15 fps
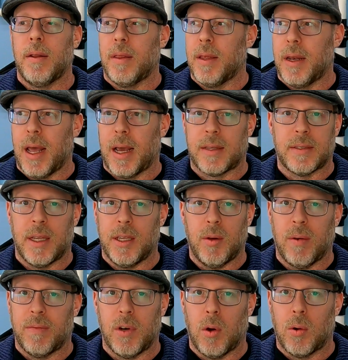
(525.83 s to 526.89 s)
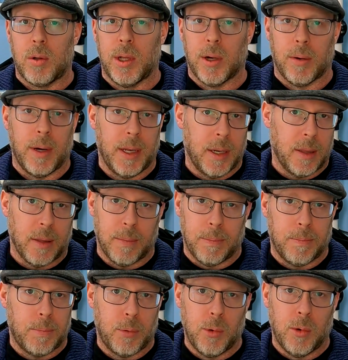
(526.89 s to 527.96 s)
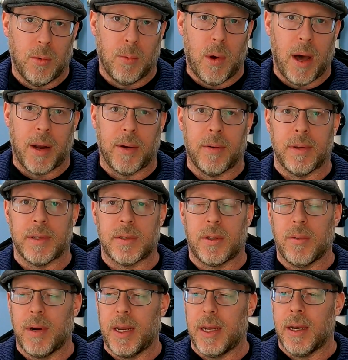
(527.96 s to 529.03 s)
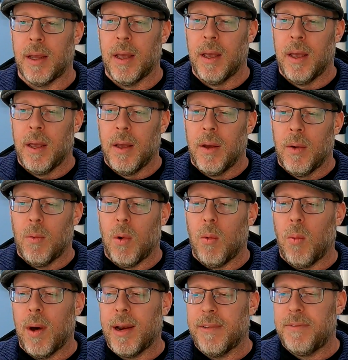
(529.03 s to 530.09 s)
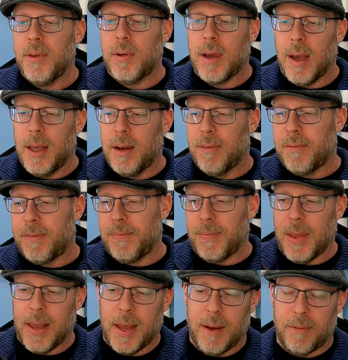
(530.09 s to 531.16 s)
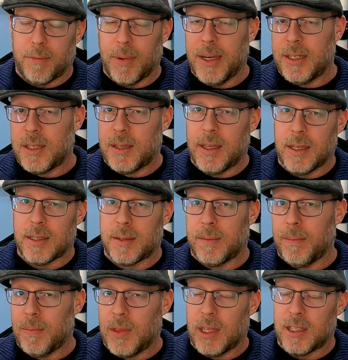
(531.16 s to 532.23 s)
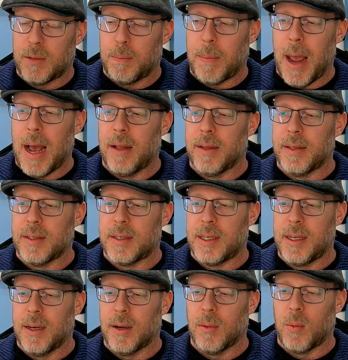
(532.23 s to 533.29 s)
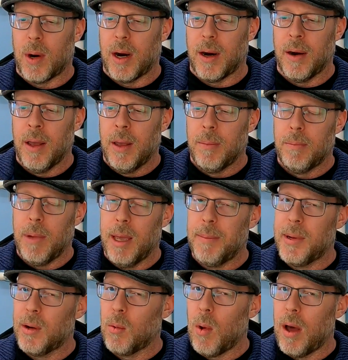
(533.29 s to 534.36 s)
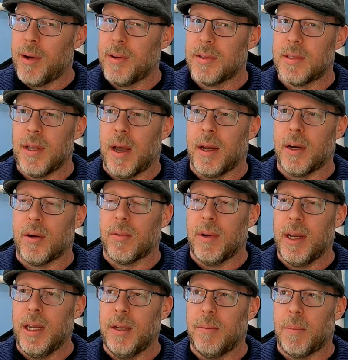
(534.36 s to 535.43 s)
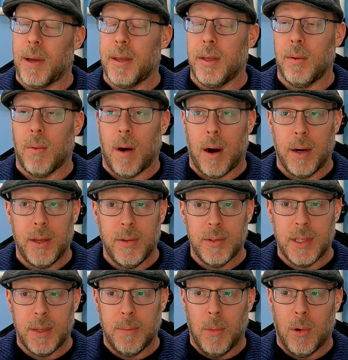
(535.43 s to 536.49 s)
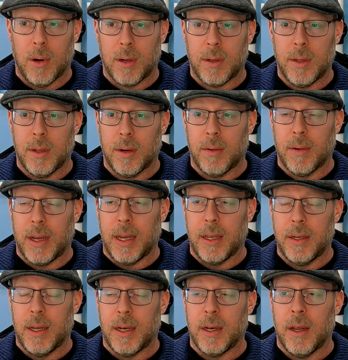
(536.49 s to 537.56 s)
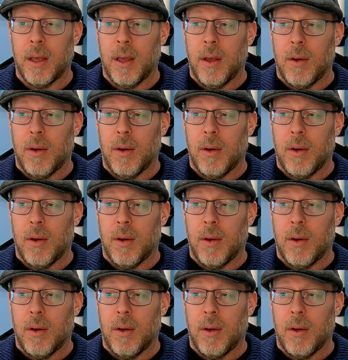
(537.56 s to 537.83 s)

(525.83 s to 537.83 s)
the next day you have no chlorine and the pool water is green. Well, what if you kind of have reached this balance here where maybe your water's not green, but you are using more chlorine and,